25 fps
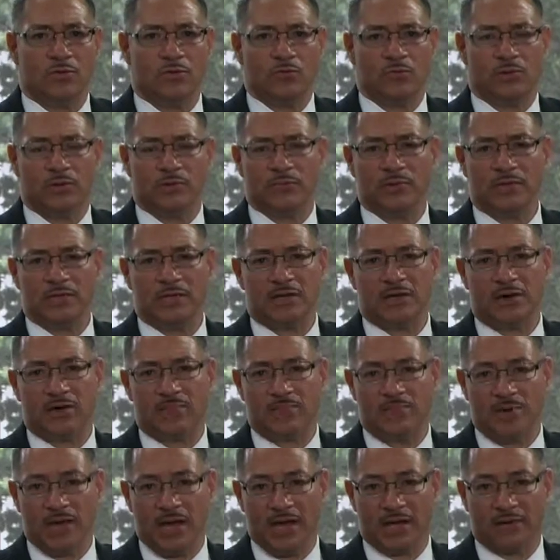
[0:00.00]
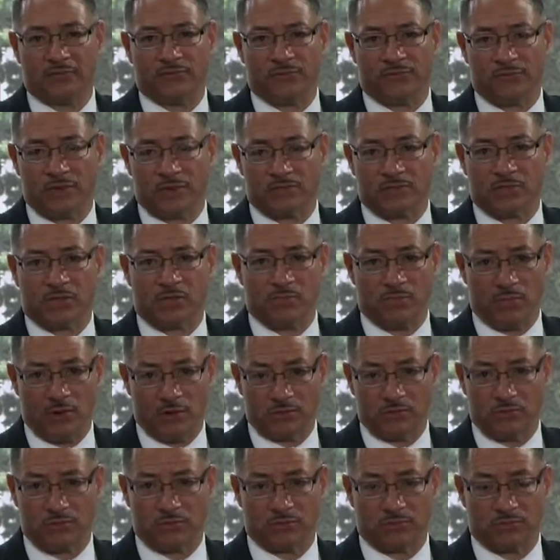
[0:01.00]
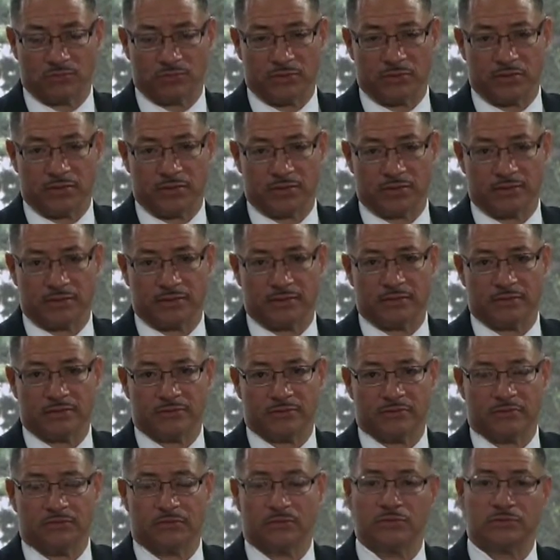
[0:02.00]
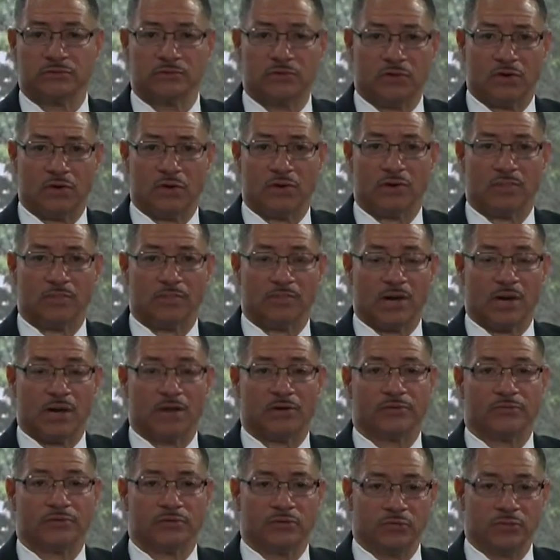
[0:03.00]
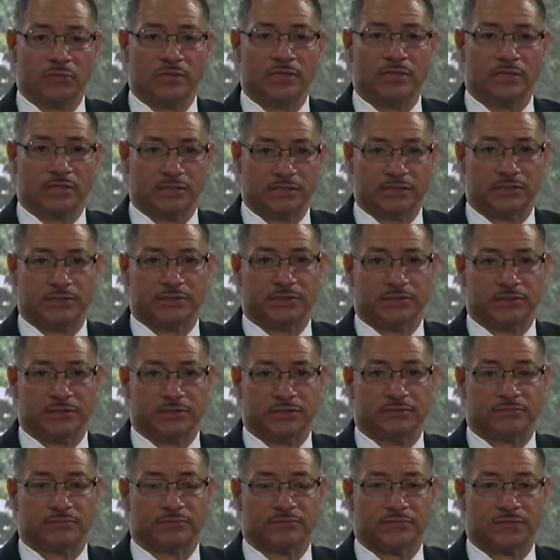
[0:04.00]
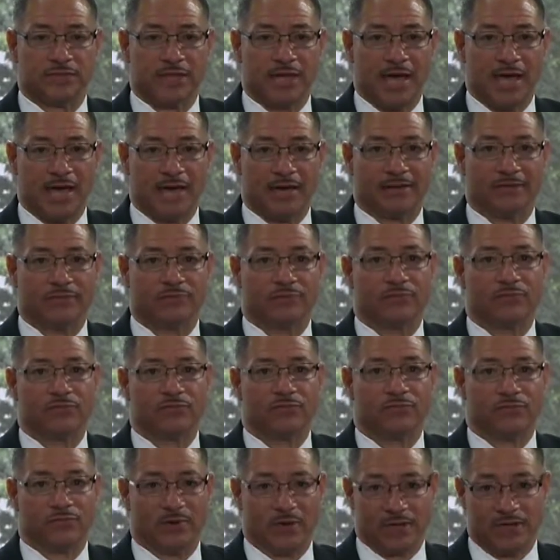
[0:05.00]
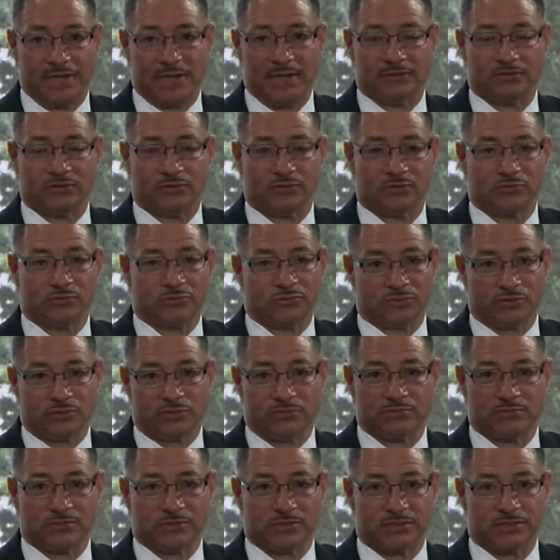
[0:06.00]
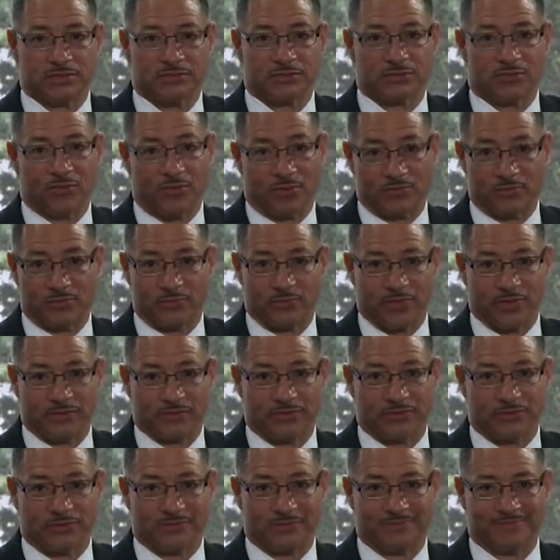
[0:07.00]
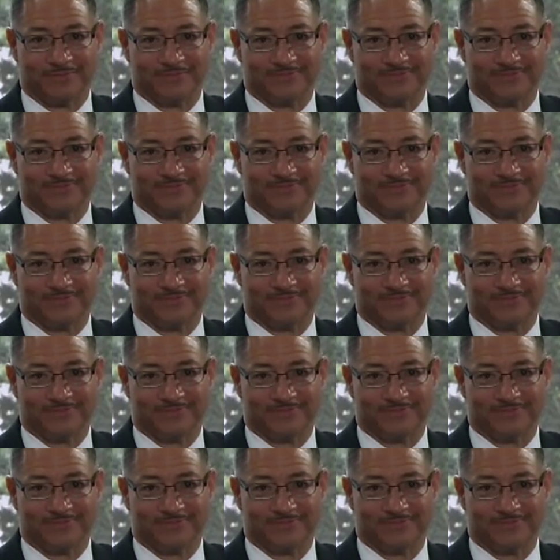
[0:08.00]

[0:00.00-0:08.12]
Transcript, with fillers: When we come back from commercial break, we'll talk about new initiatives at Financial Services Corporation.